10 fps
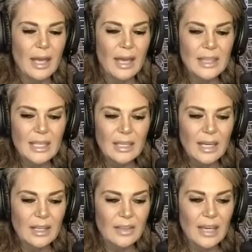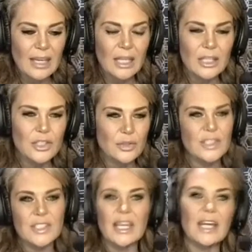think kind of that industry
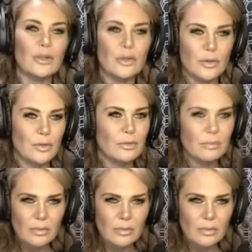standard